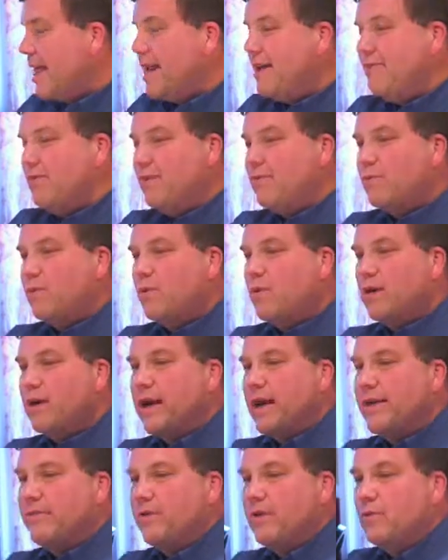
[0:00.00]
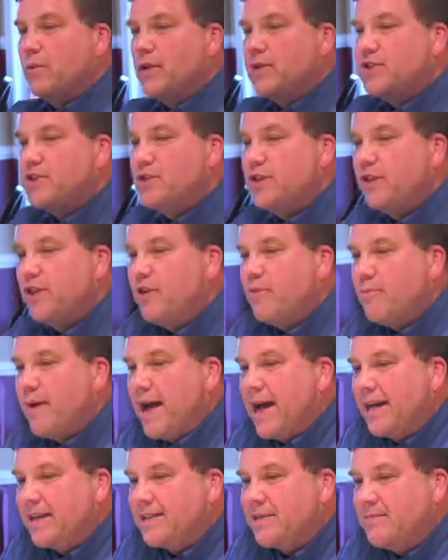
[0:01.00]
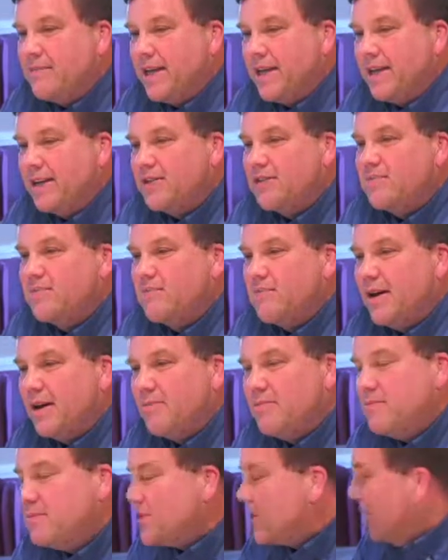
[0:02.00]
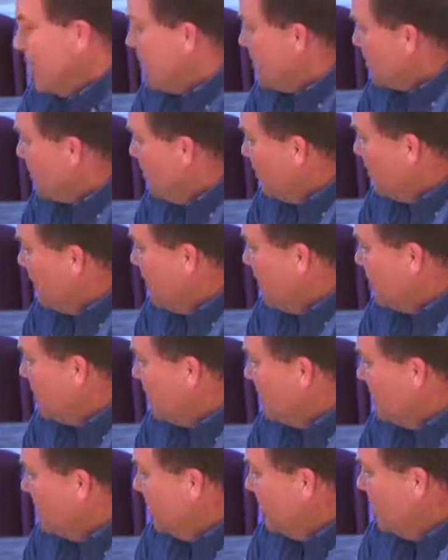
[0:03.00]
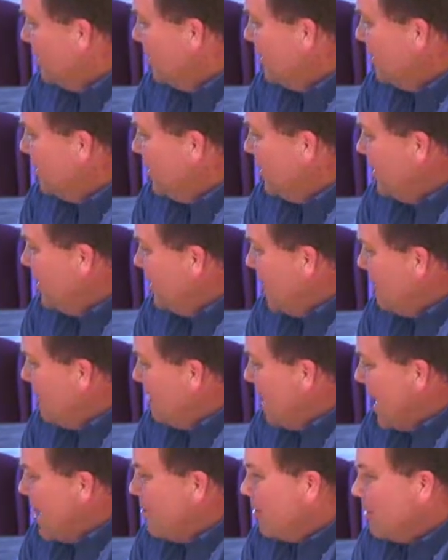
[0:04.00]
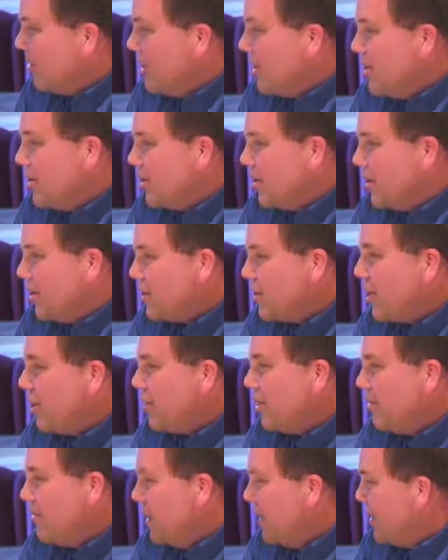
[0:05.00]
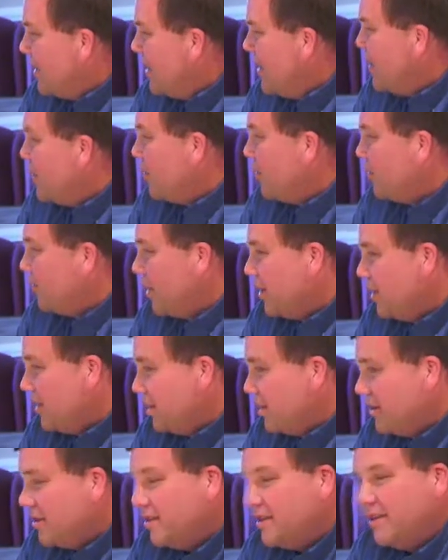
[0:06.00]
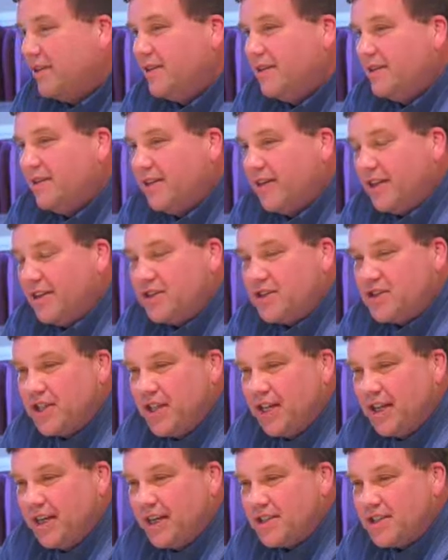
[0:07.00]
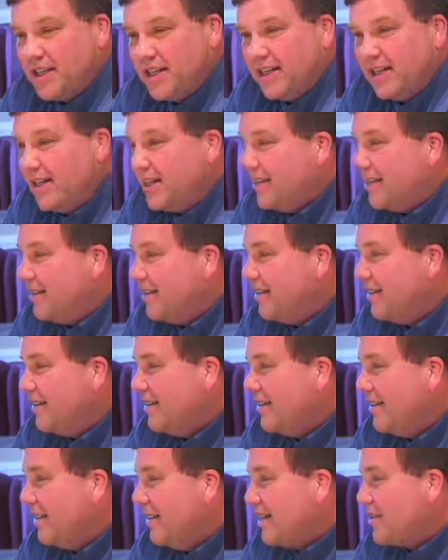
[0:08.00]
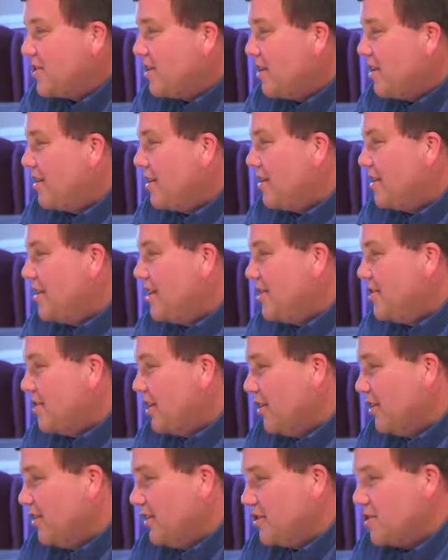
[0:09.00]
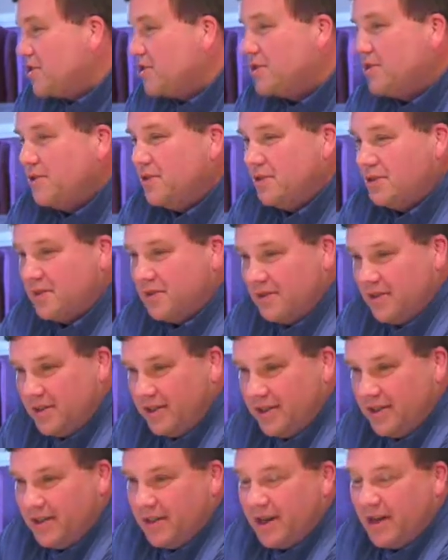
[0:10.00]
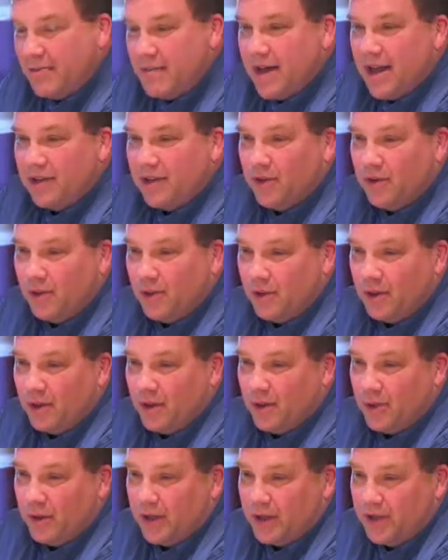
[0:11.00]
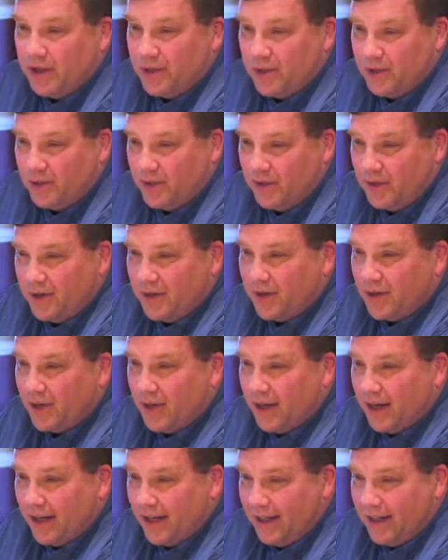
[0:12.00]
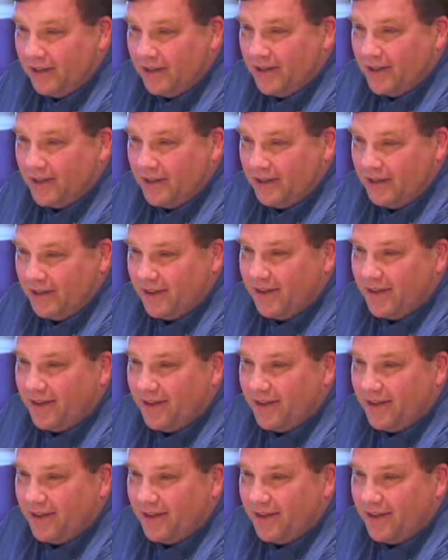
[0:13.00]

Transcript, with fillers: David, poor David, wants to go back to being a, a Sunday school teacher, a Bible teacher. It's hard to be a teacher when you're in sin, isn't it? It's hard to teach others about the Lord when you are not living